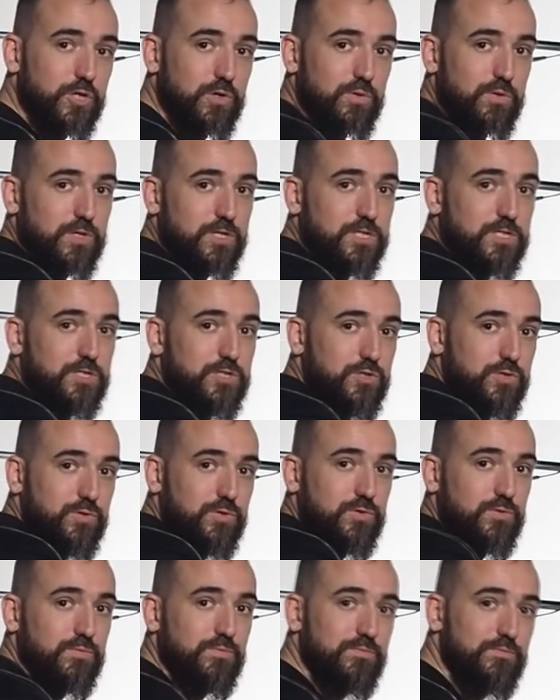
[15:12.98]
shoulders
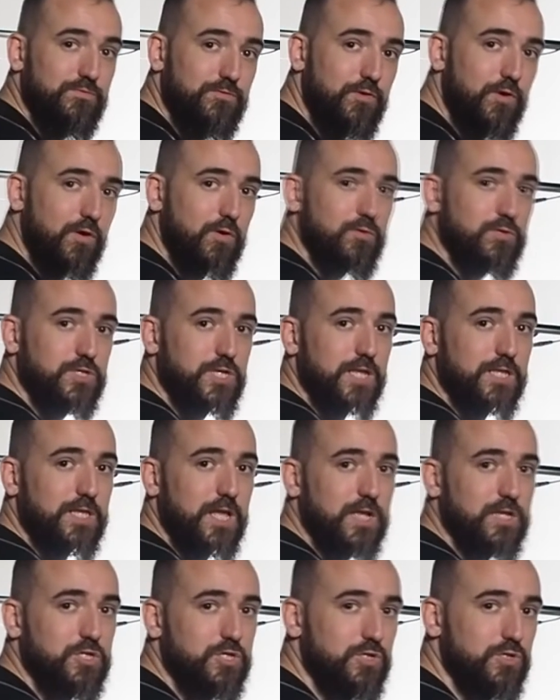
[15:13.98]
to focus the
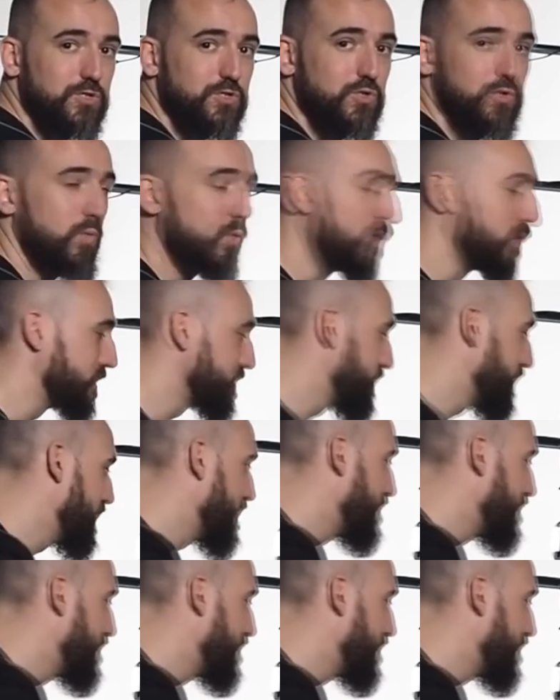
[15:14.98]
attention towards